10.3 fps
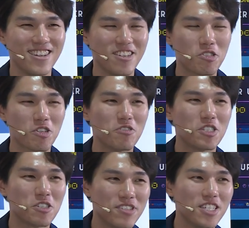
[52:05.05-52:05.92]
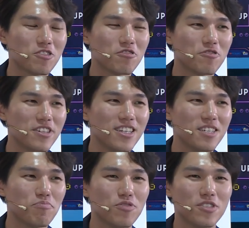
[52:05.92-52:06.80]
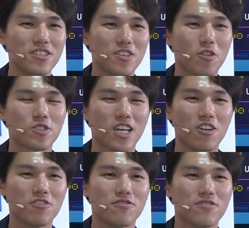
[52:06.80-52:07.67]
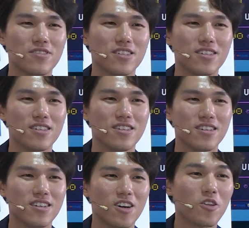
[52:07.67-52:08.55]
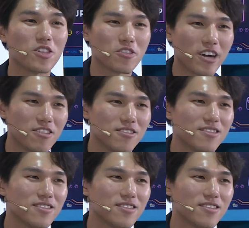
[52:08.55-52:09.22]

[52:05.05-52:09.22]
So you need to really put yourself on the ground,